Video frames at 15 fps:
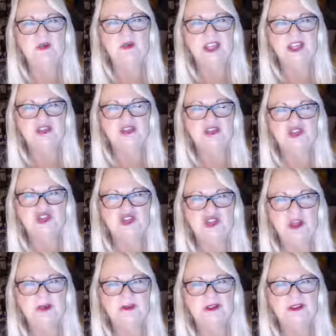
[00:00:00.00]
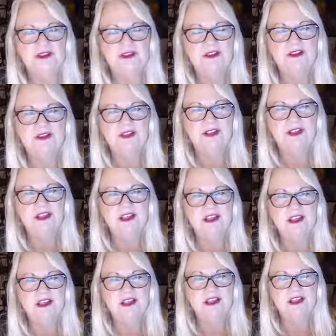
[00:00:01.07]
relationship,
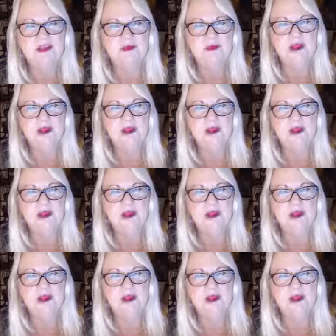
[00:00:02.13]
but I